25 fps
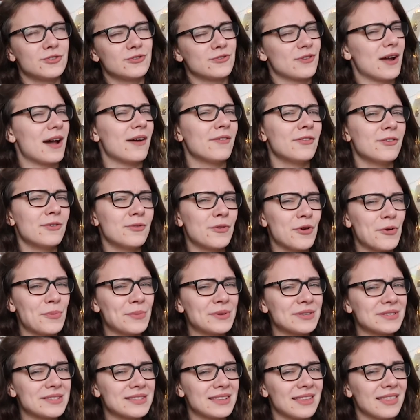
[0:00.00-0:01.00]
travel
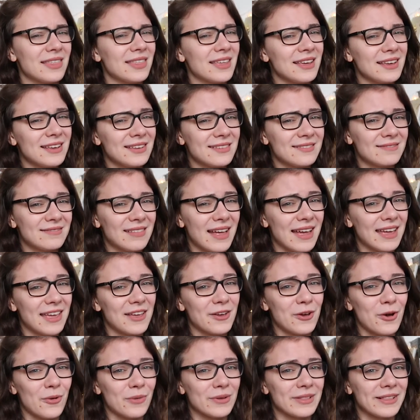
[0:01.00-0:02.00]
romance, I think I
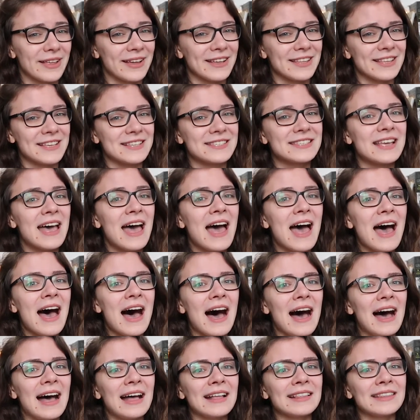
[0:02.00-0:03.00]
can call it like this.
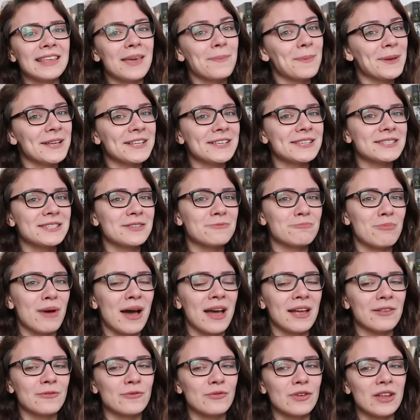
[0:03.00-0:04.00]
And keeping this in
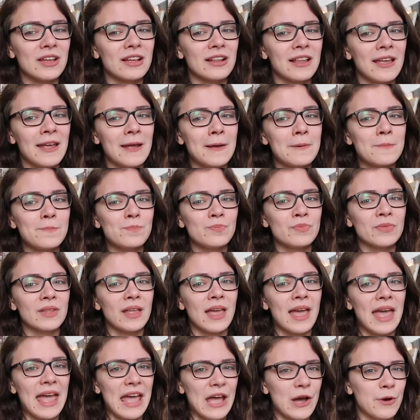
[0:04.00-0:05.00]
mind really
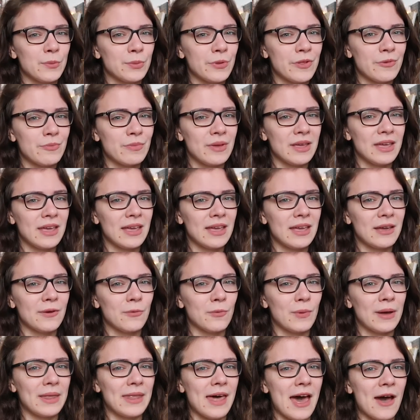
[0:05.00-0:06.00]
helped me
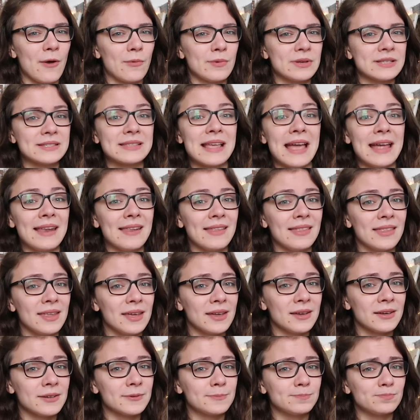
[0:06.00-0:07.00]
when I was
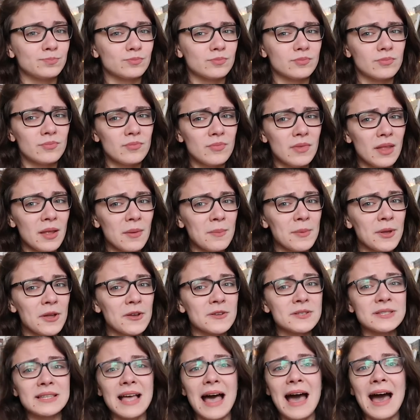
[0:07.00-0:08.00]
editing,
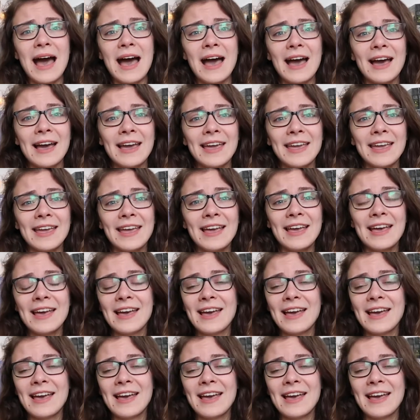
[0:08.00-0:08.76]
because I